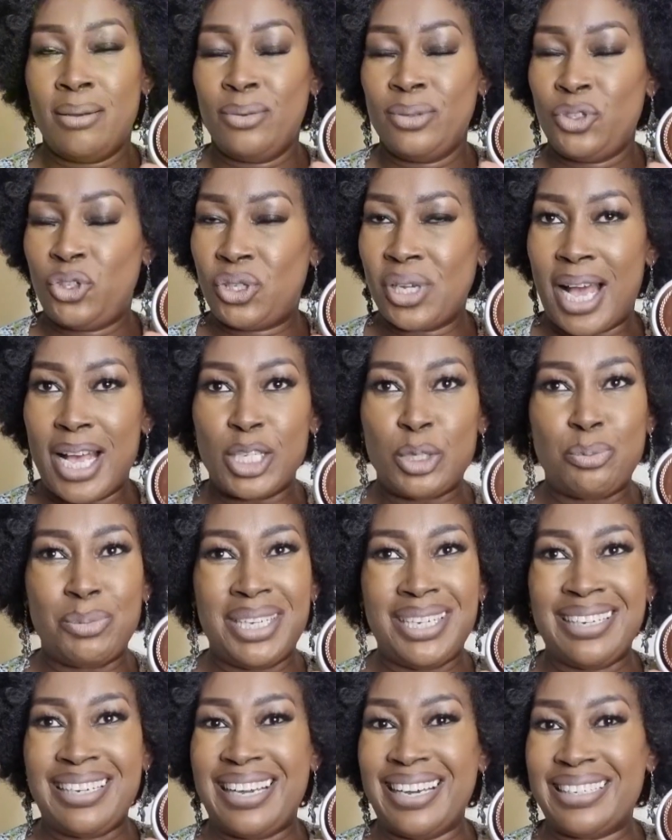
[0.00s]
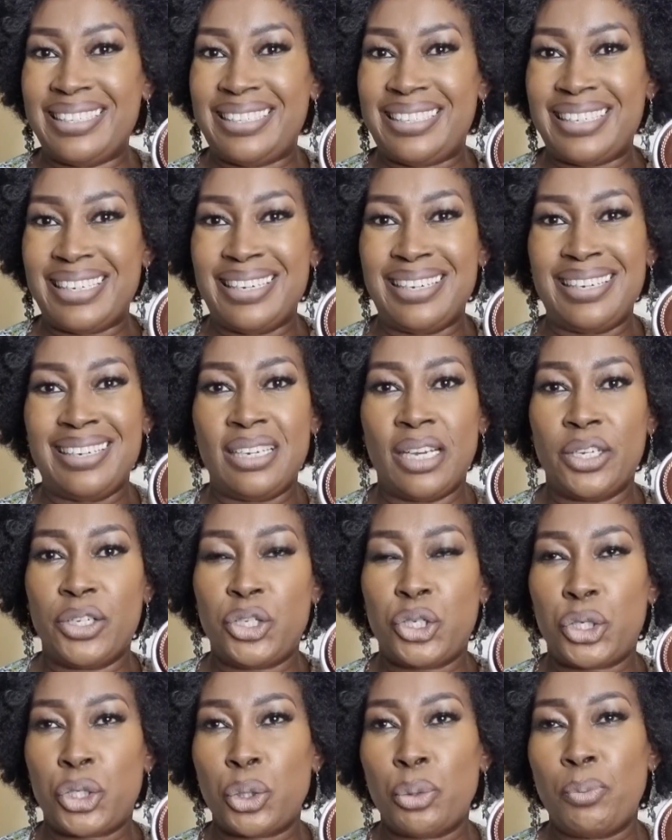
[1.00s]
Jasmine, gardenia,
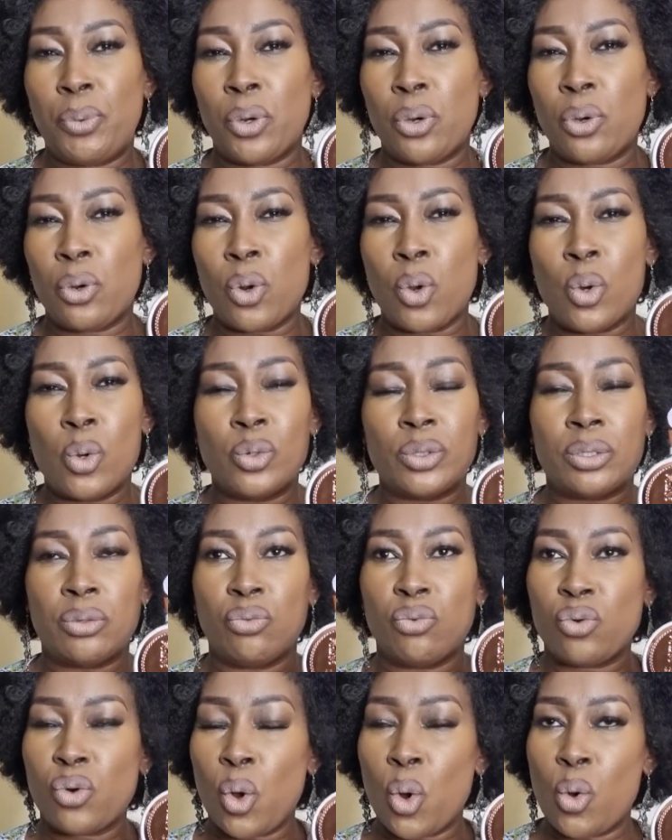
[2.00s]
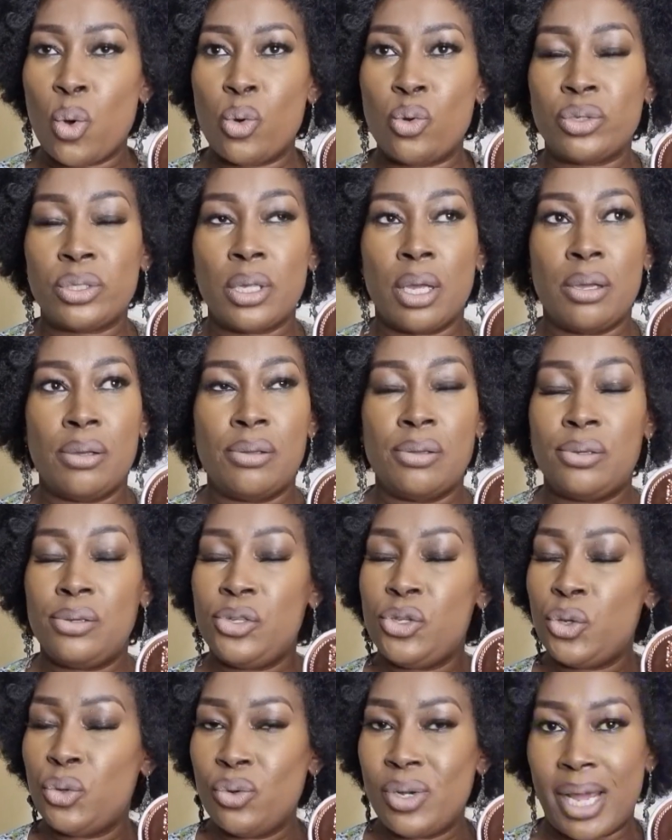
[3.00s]
tuberose, rose,
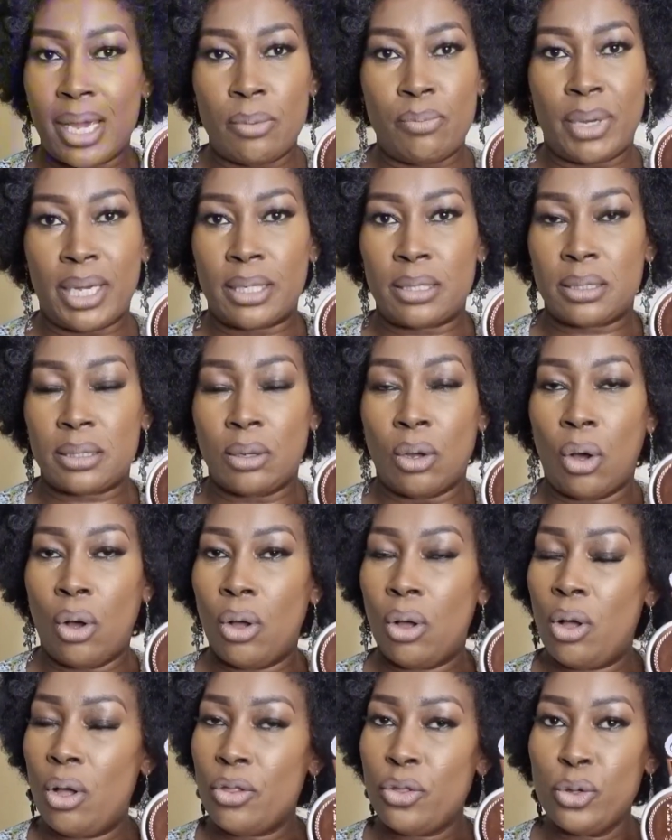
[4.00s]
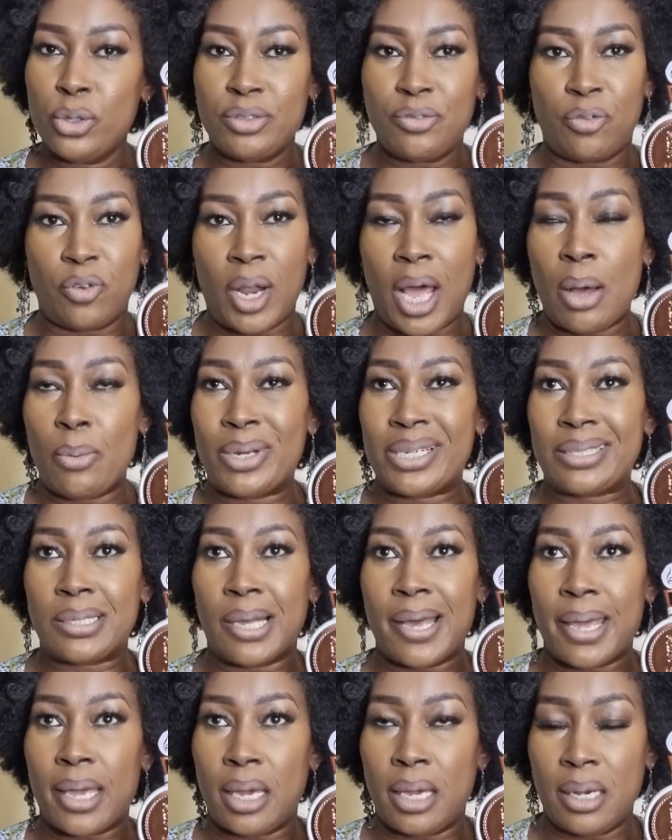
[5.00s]
you name it. All those flowers
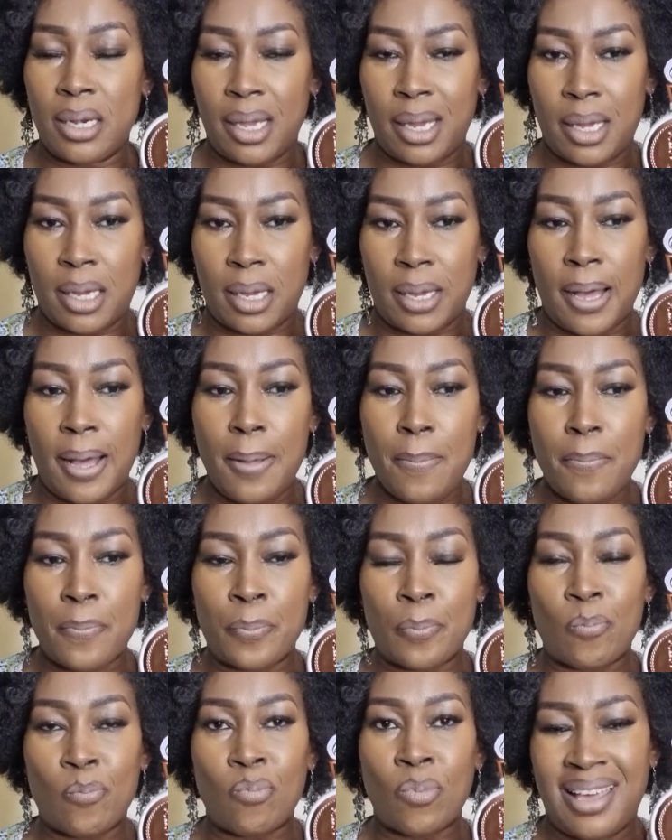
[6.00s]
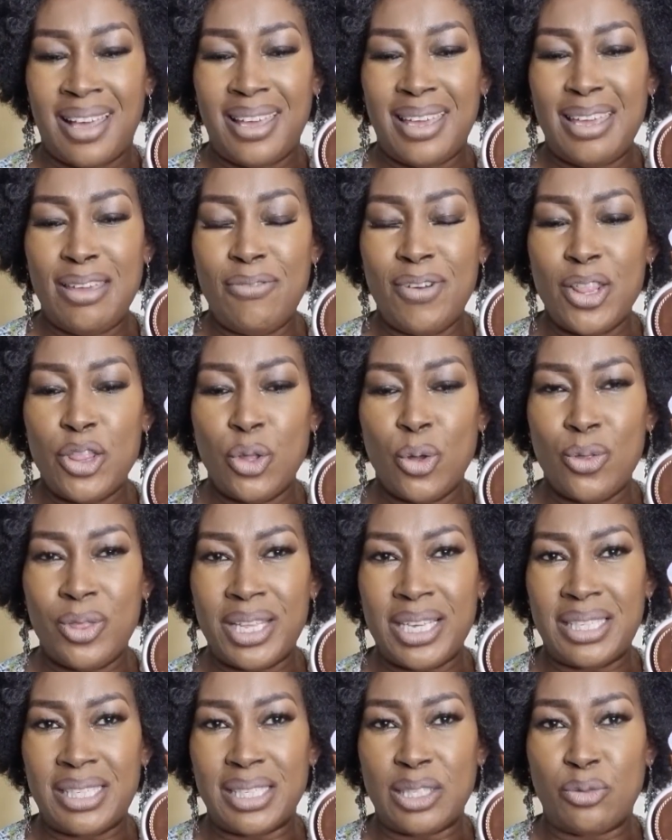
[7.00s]
are in here. Even though
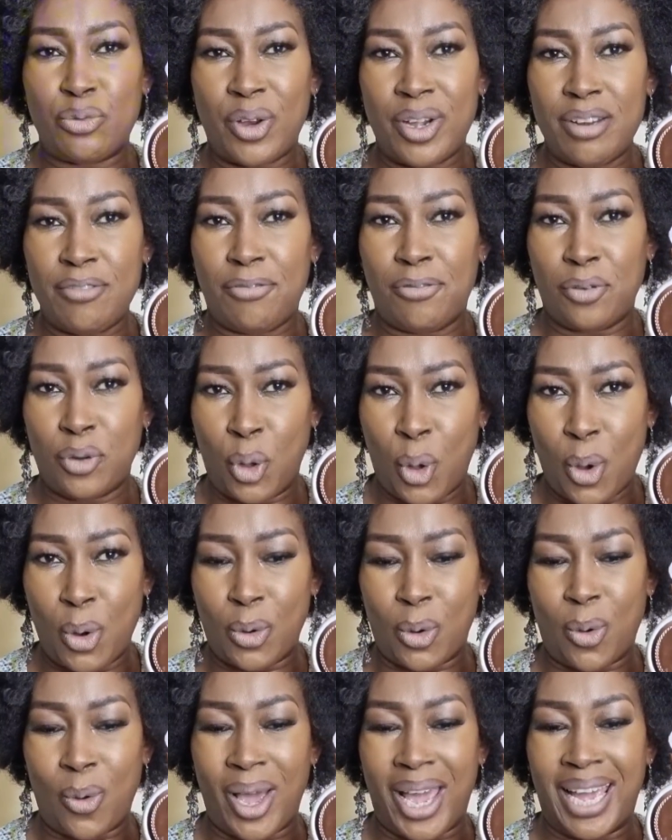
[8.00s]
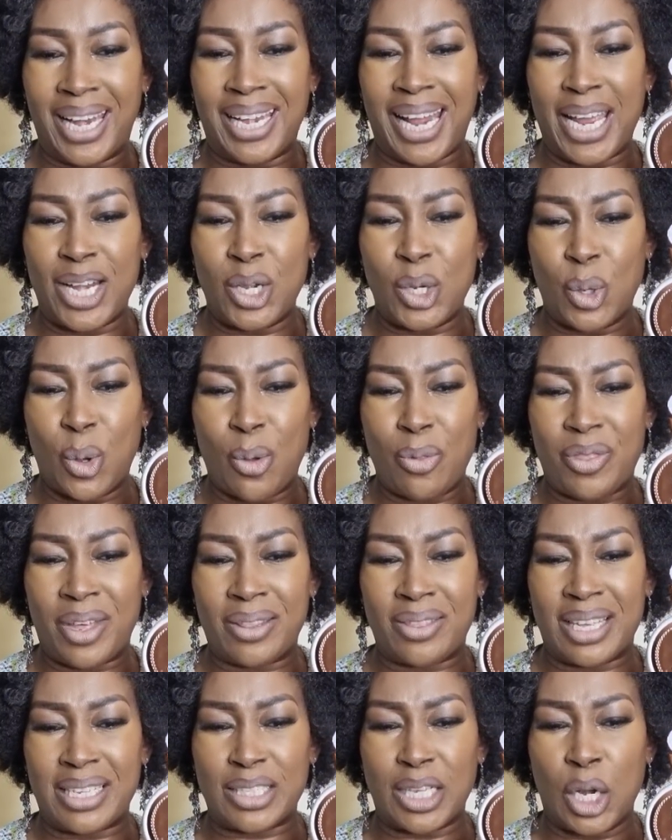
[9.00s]
this is very floral, and I know
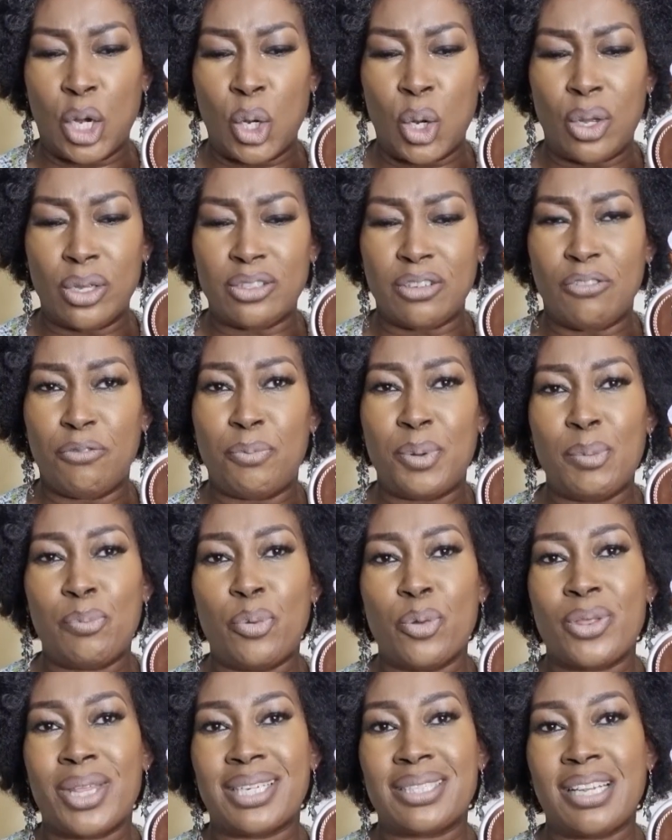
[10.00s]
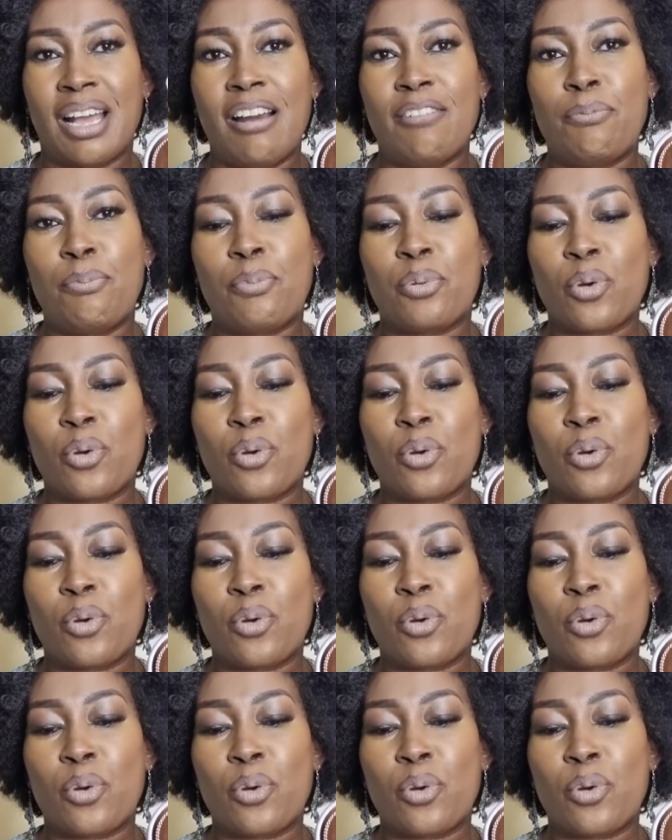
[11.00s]
that there's a lot of people that have